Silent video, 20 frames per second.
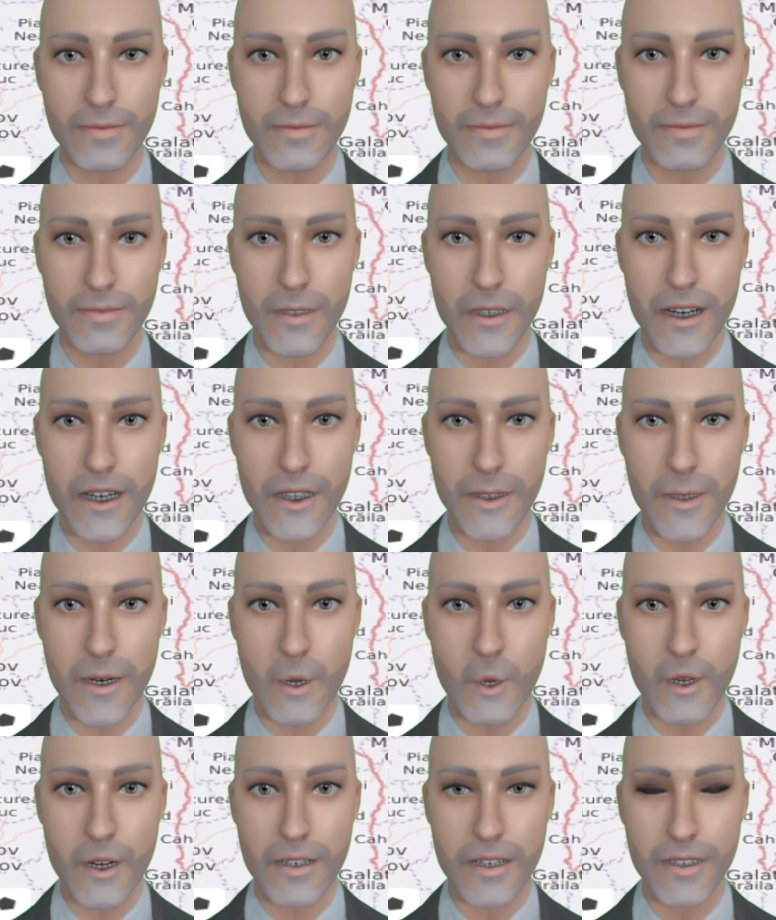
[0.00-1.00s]
Again,
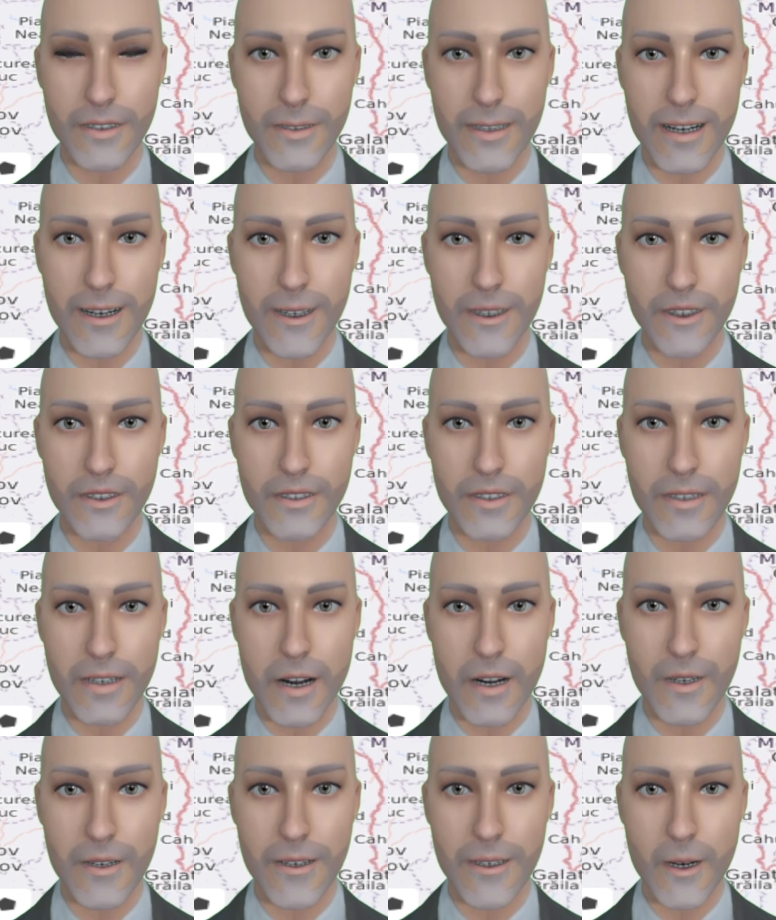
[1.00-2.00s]
probably one of the best
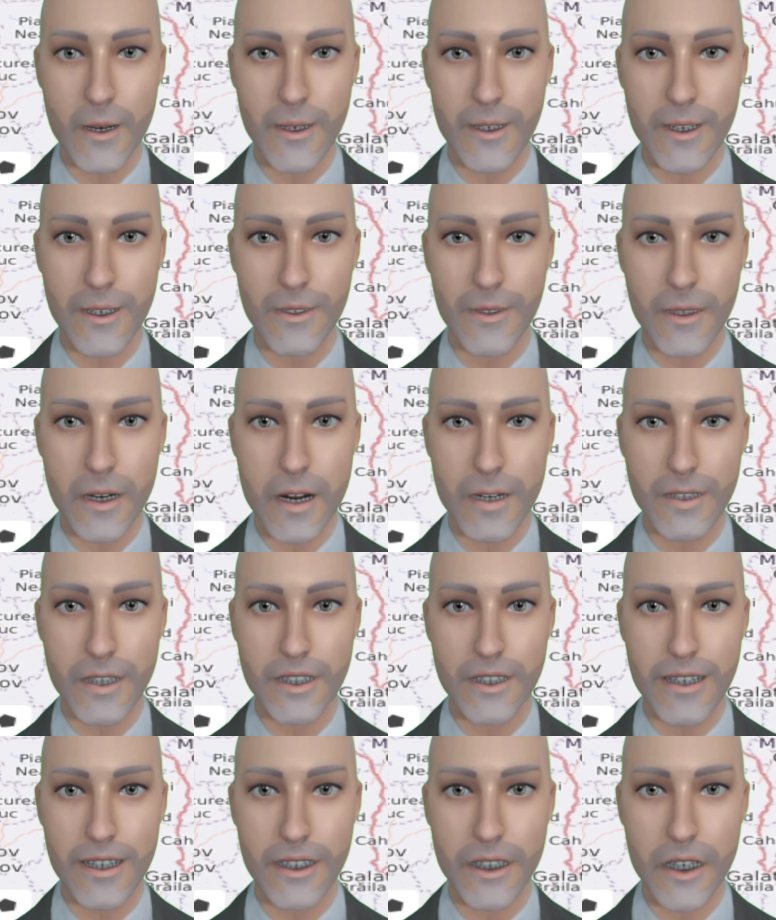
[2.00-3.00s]
resources for
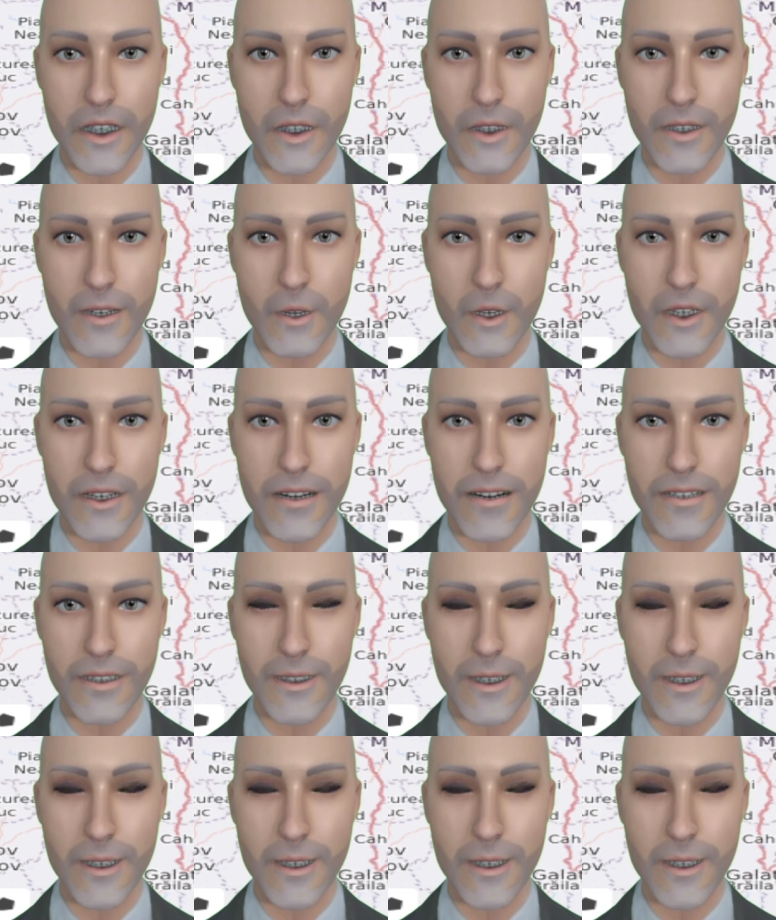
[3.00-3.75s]
up-to-date community,